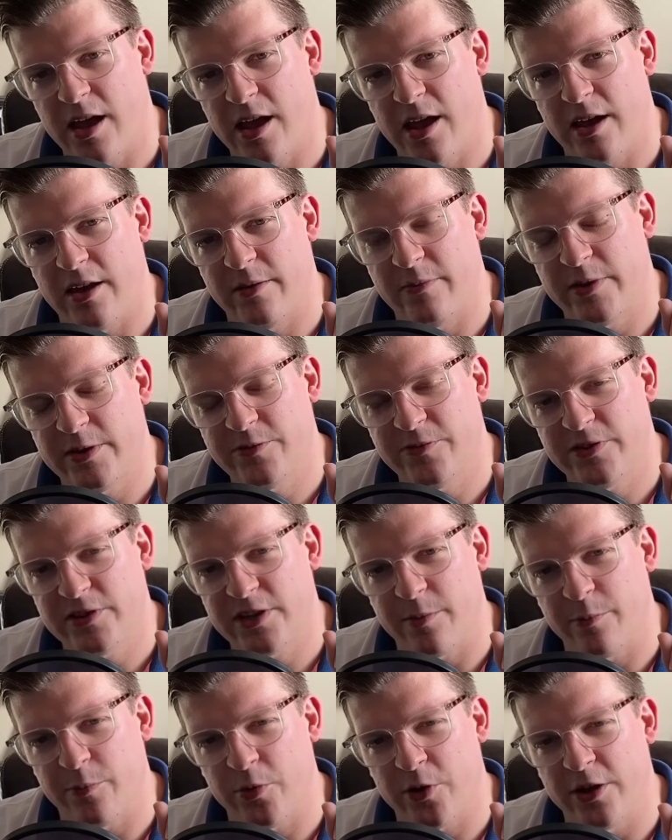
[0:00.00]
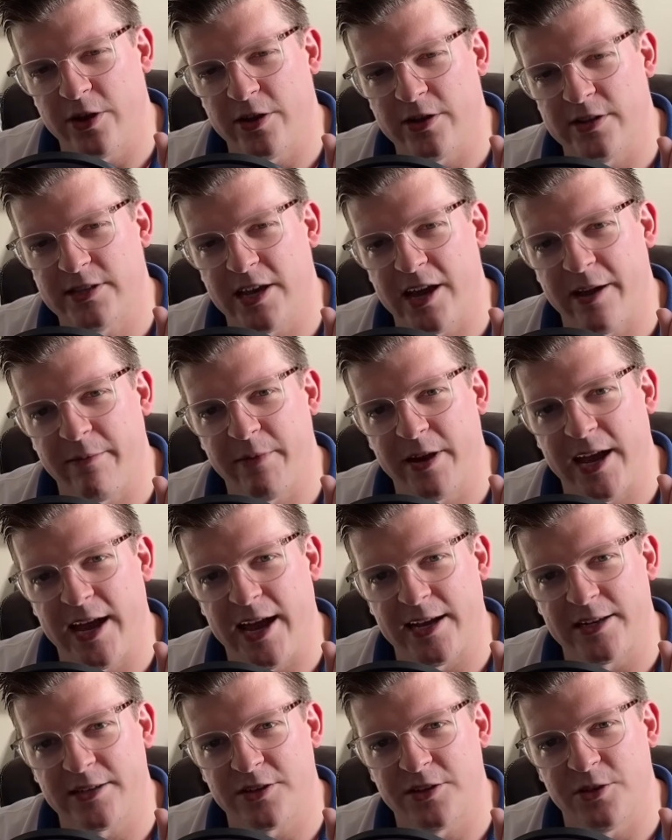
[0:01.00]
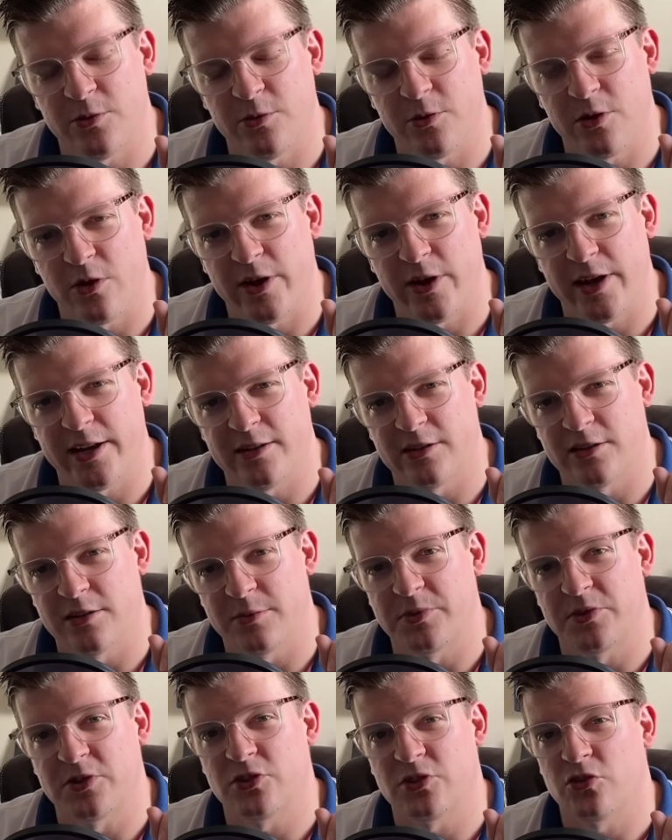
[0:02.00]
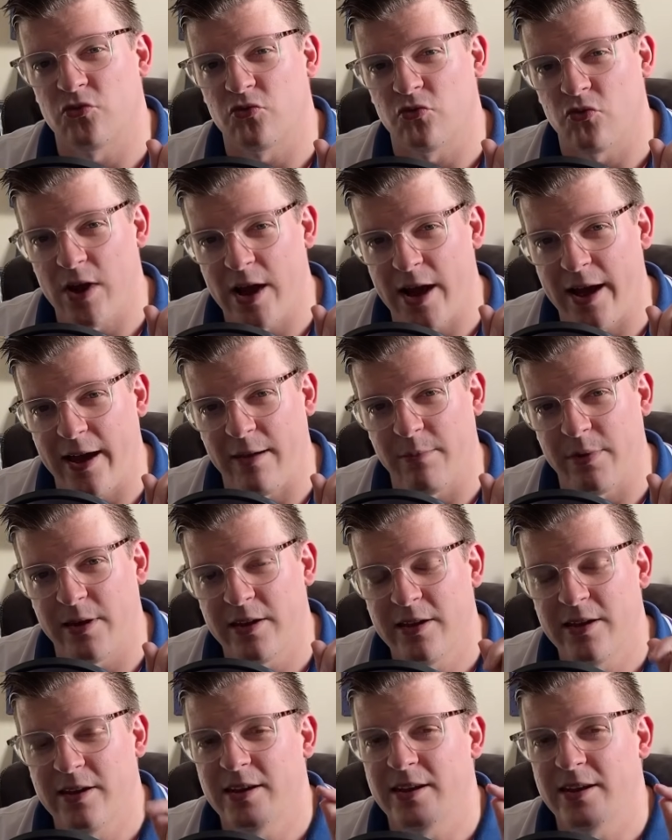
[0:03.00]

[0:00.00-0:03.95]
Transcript: This feels like a pretty good time to ask you to go ahead and subscribe and